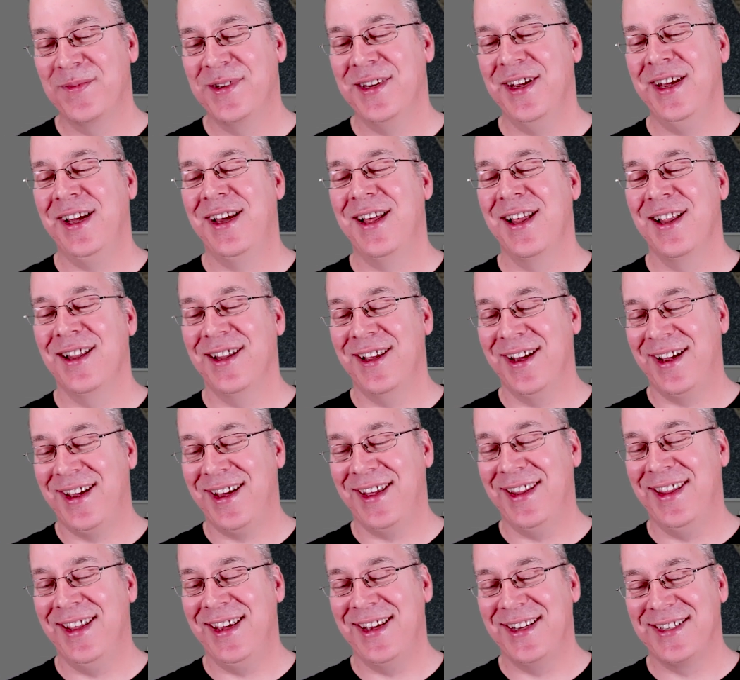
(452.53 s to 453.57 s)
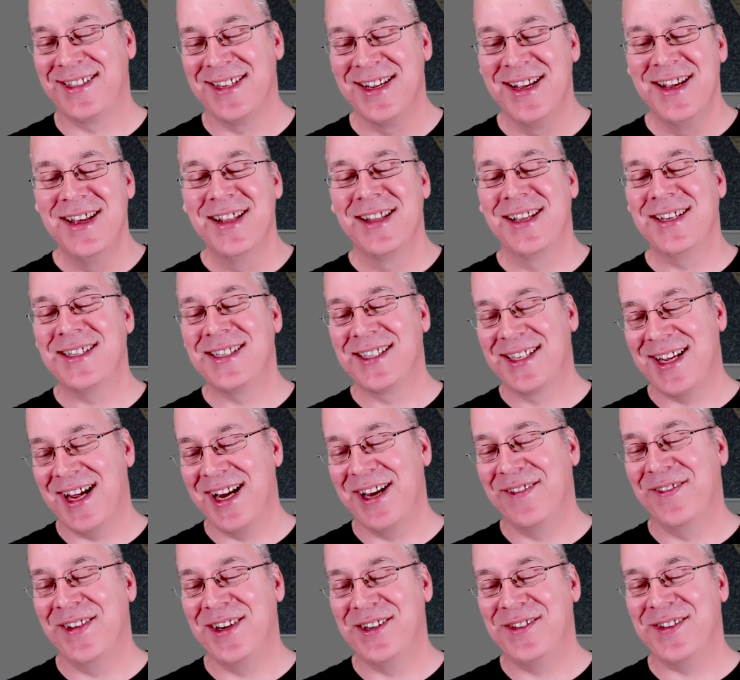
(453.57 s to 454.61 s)
Take a look at this. This is
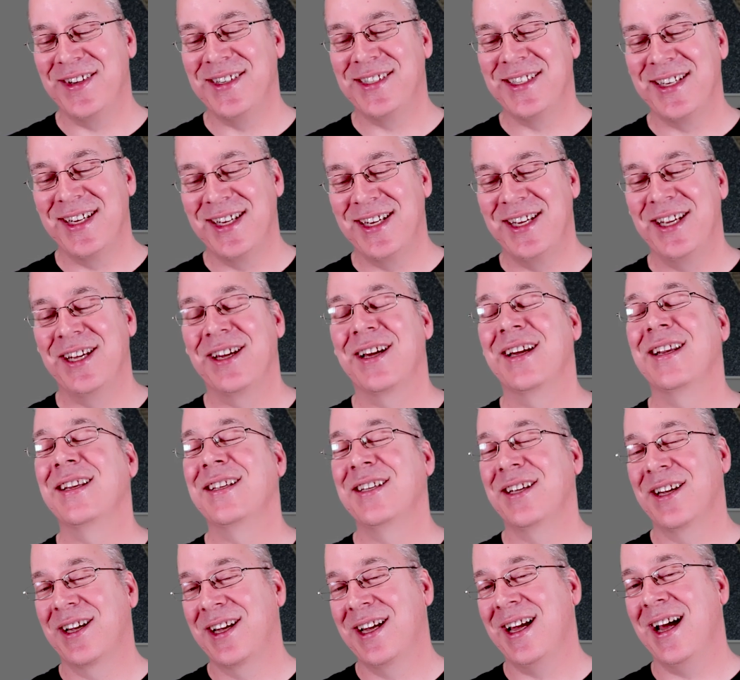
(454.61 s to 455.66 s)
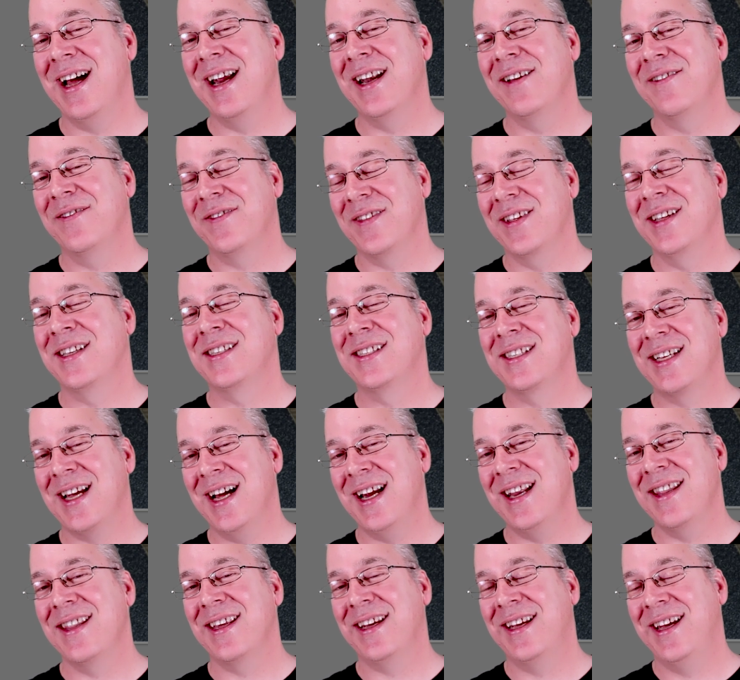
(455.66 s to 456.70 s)
kind of interesting. It's kind
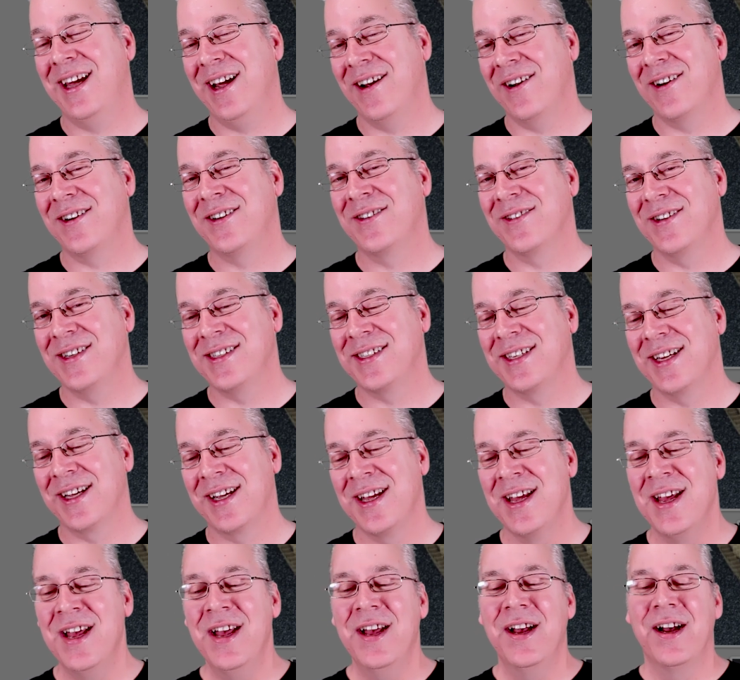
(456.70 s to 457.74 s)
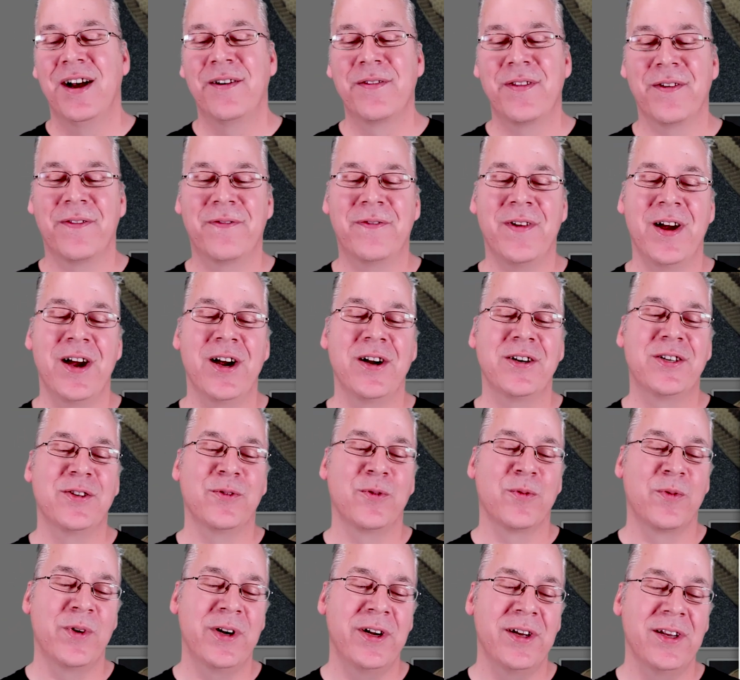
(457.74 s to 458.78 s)
of the characteristic of the fire to
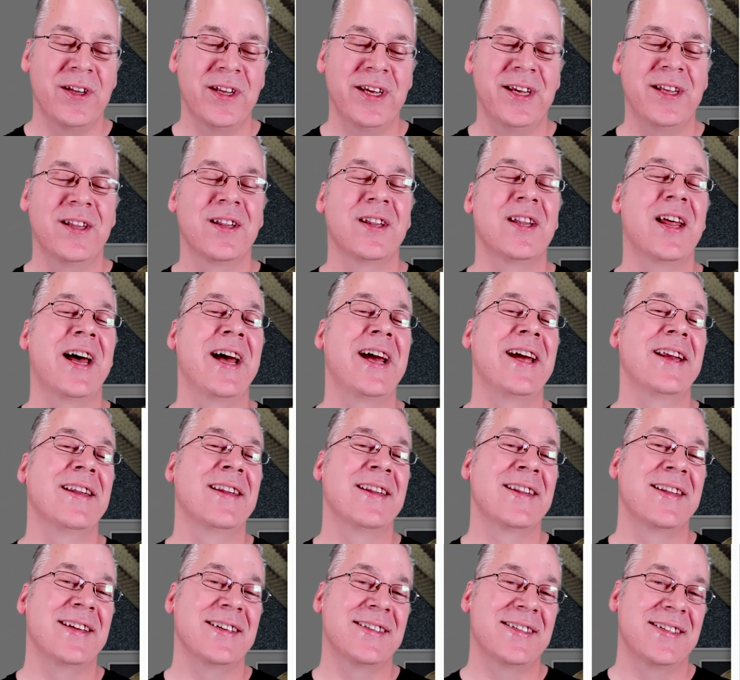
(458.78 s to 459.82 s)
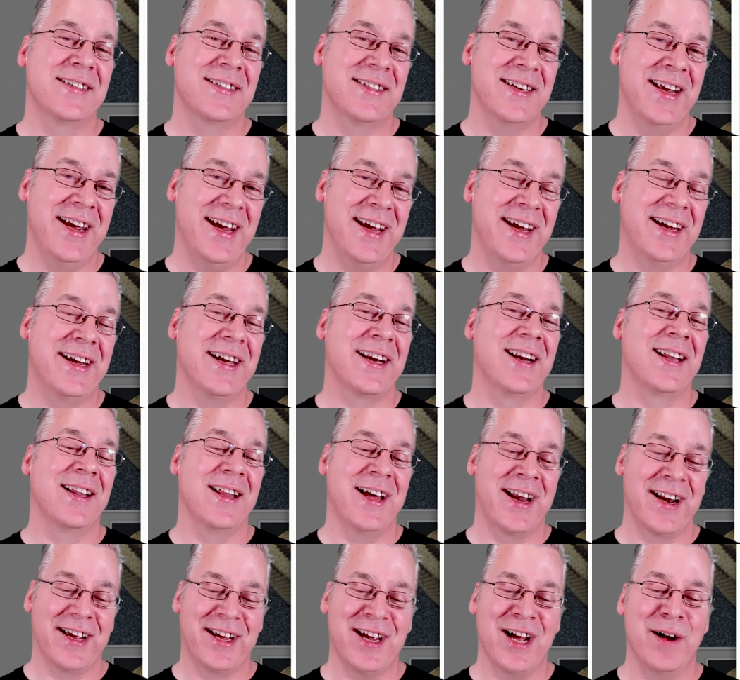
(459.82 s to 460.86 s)
really lighten the snake in a
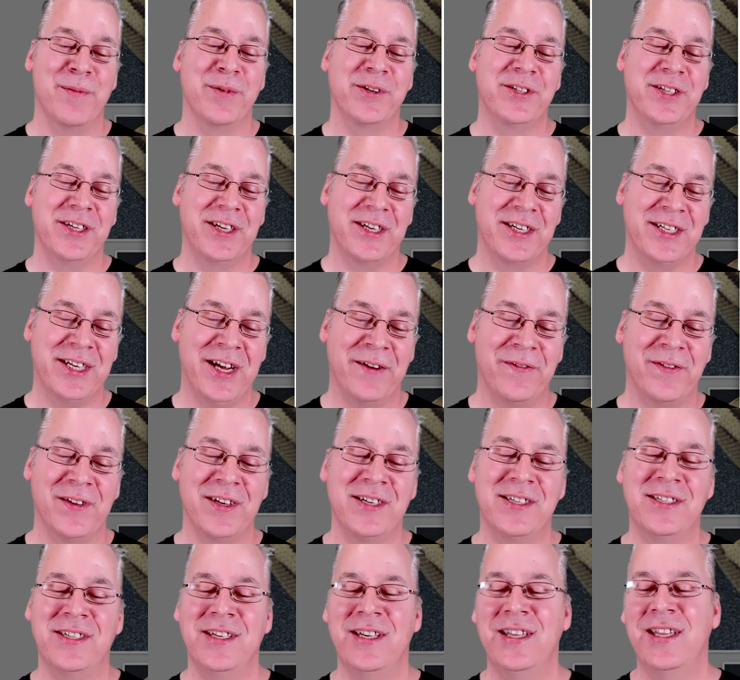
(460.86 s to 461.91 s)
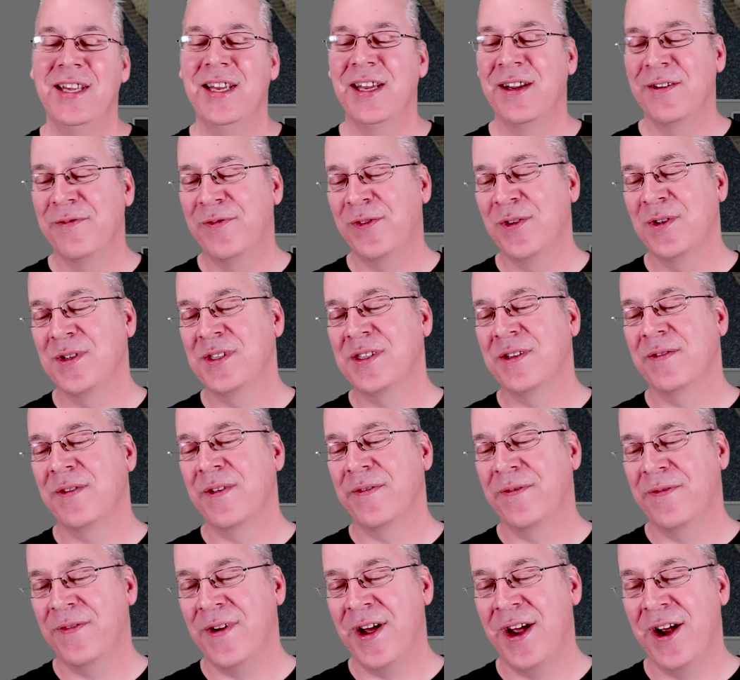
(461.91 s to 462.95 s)
lot of combos. You can definitely see the influence of
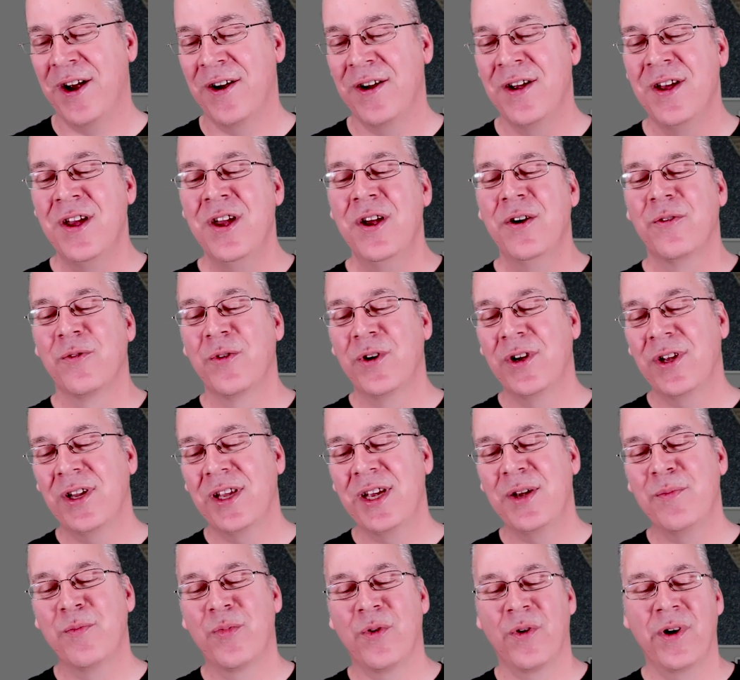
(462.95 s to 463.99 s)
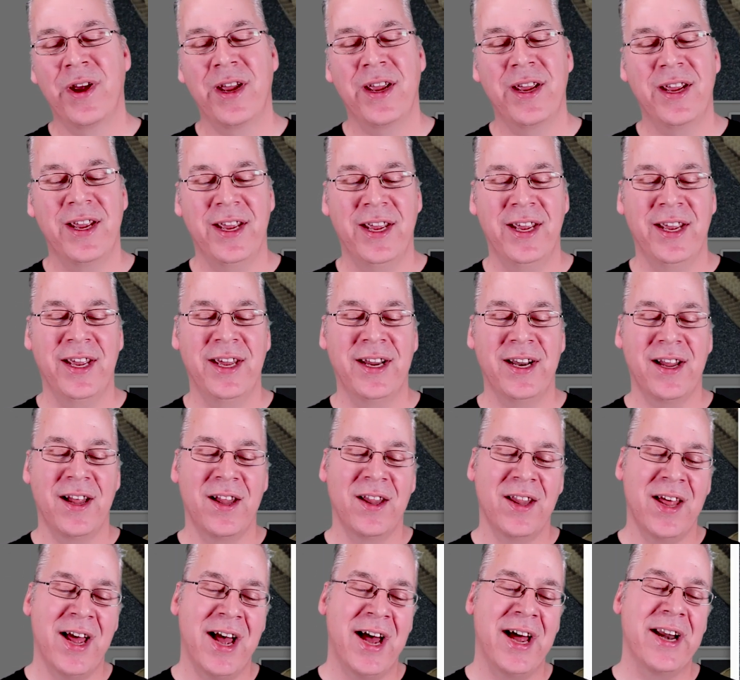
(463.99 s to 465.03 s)
the fire really bringing in a
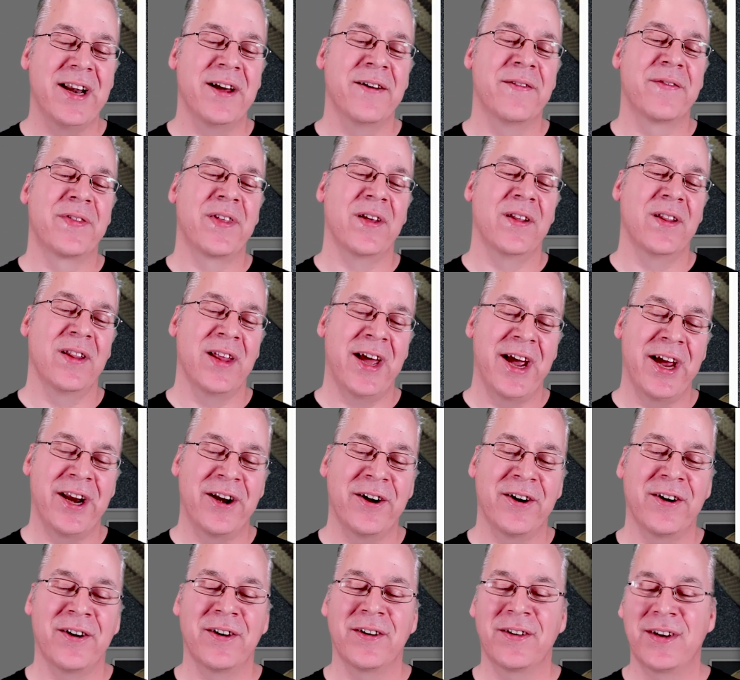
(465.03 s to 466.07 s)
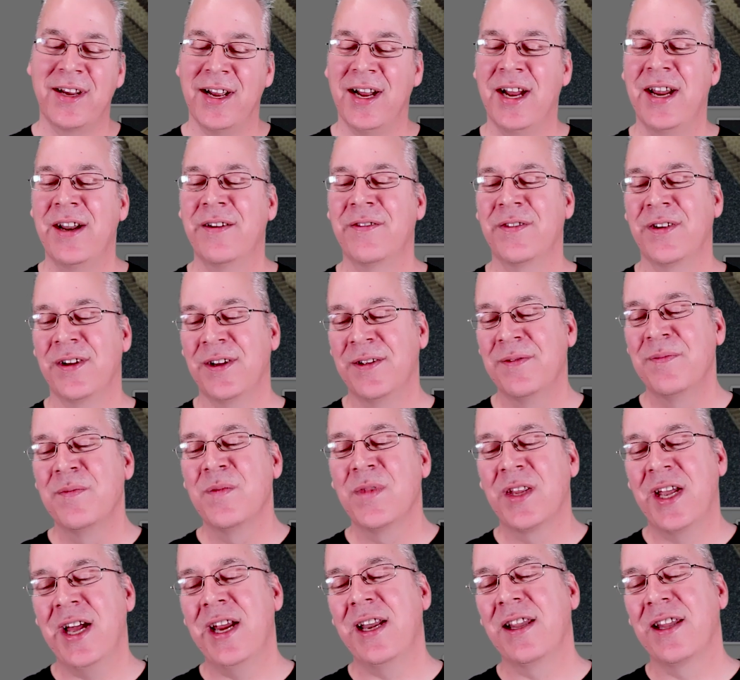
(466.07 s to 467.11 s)
lot of the lighter, kind
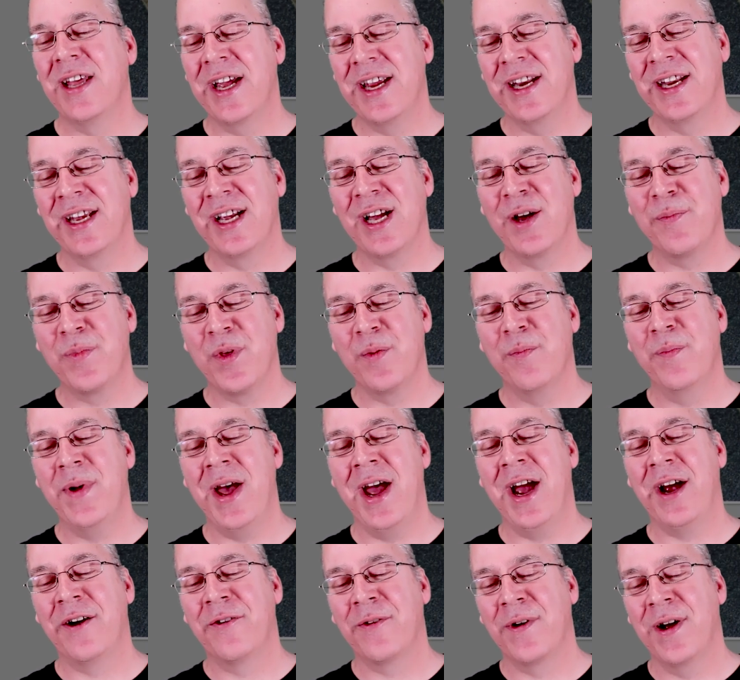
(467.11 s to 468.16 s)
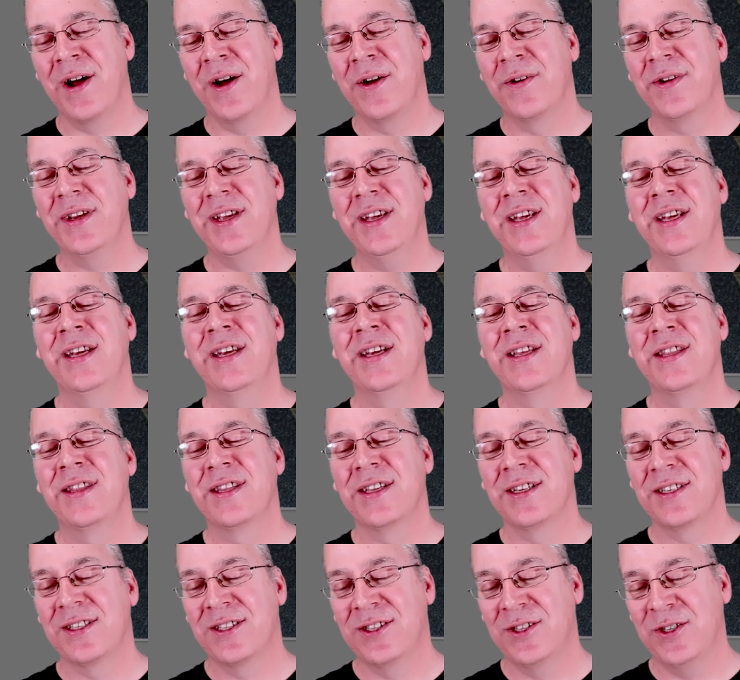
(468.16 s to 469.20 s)
of lightening up the background in
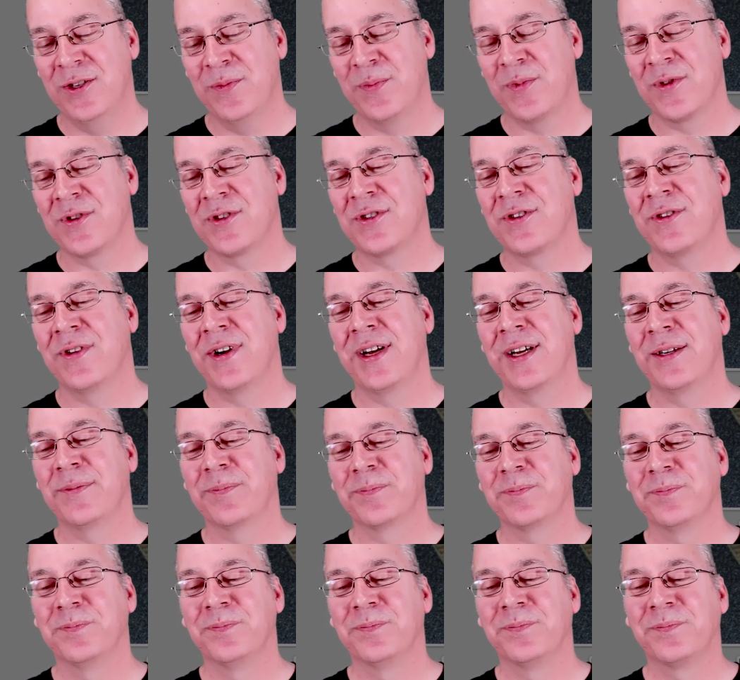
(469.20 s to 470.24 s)
the super stripe.